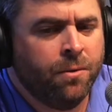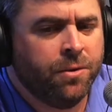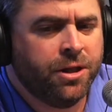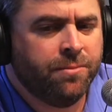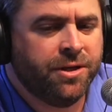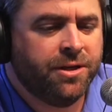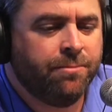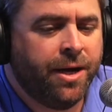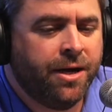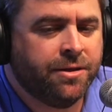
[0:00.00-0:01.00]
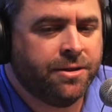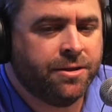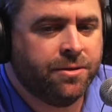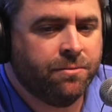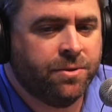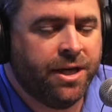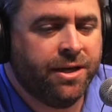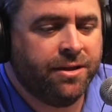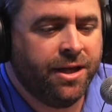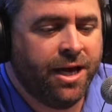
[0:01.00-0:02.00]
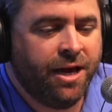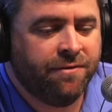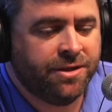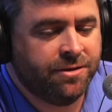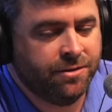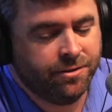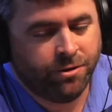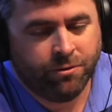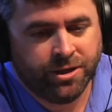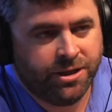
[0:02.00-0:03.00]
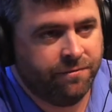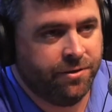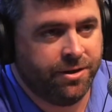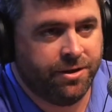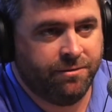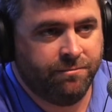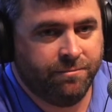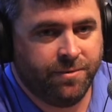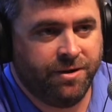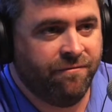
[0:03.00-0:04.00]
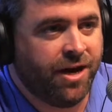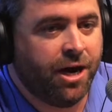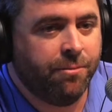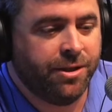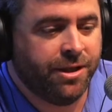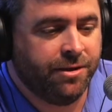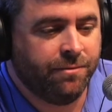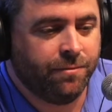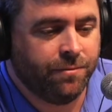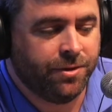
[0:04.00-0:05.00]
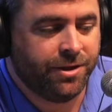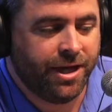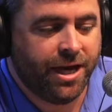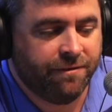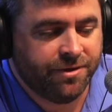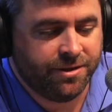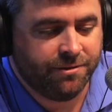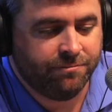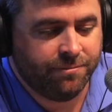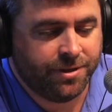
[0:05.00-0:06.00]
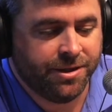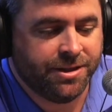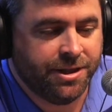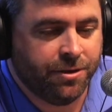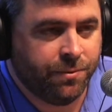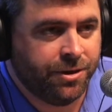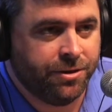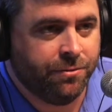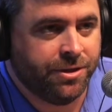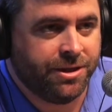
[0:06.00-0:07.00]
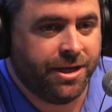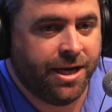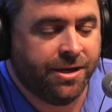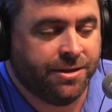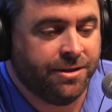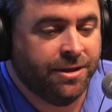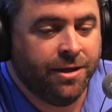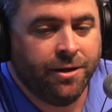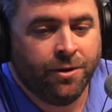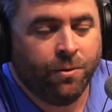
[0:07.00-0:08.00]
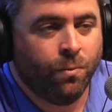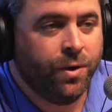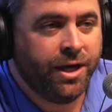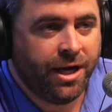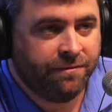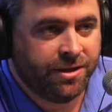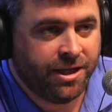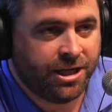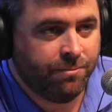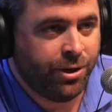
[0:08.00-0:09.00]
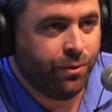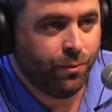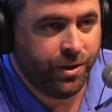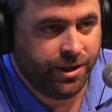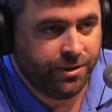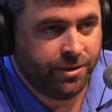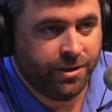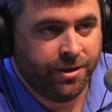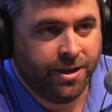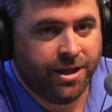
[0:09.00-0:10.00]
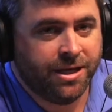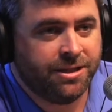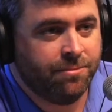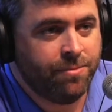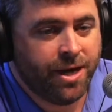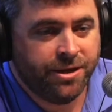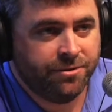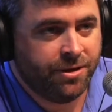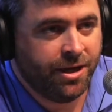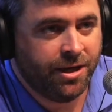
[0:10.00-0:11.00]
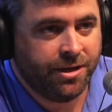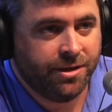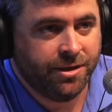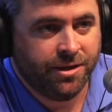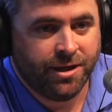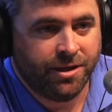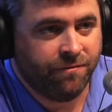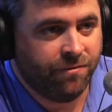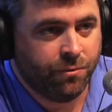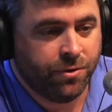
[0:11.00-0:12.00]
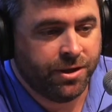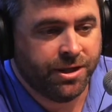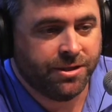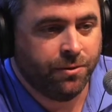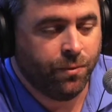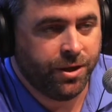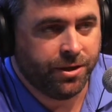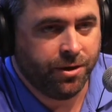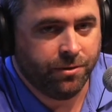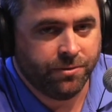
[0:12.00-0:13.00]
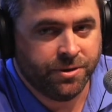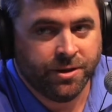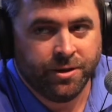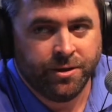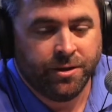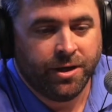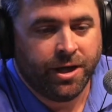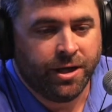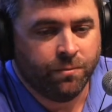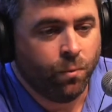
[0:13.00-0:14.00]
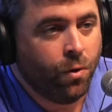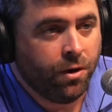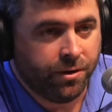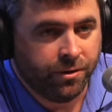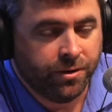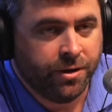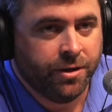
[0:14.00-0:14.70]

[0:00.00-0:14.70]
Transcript: Well, up there in the mountains, they have a totally different environment that they have to consider when they're doing a set of houses. We have to think about wind. That's the major thing in Florida, is the wind codes and water.